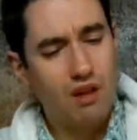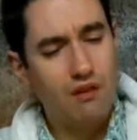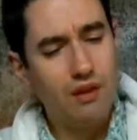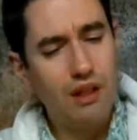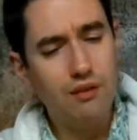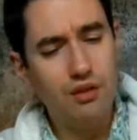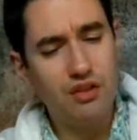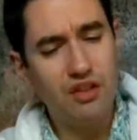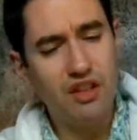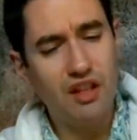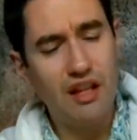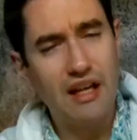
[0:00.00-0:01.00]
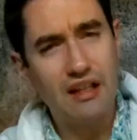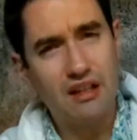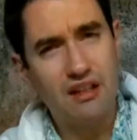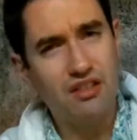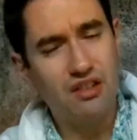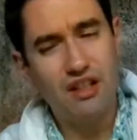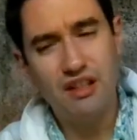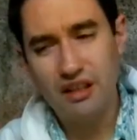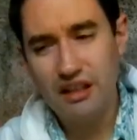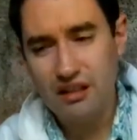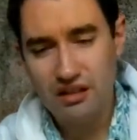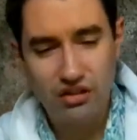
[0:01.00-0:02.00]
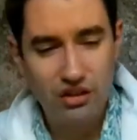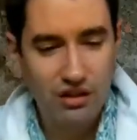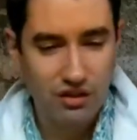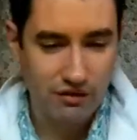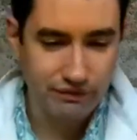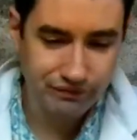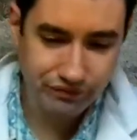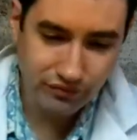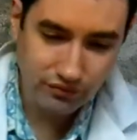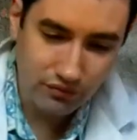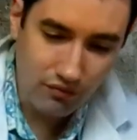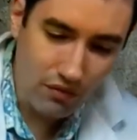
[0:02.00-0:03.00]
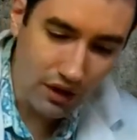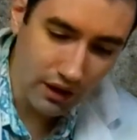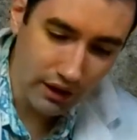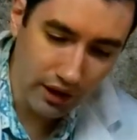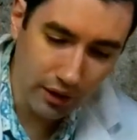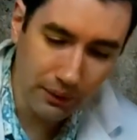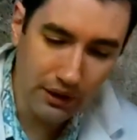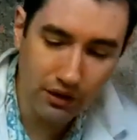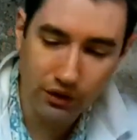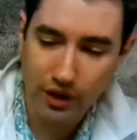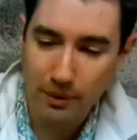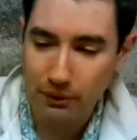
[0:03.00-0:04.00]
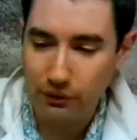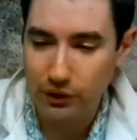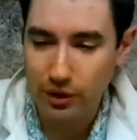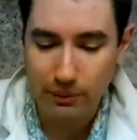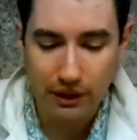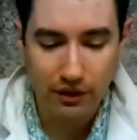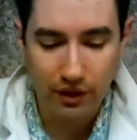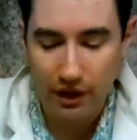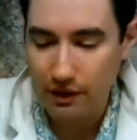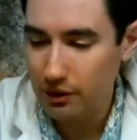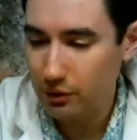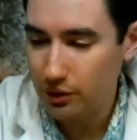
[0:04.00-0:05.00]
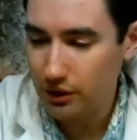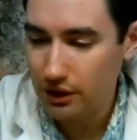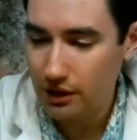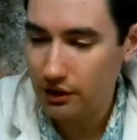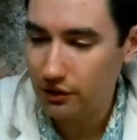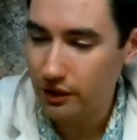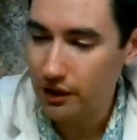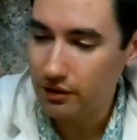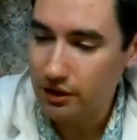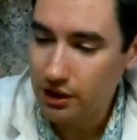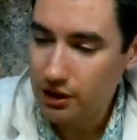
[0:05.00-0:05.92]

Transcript: Flavor is a little lacking. These are kind of late in the season. Jalapenos I prefer because they have a really nice flavor.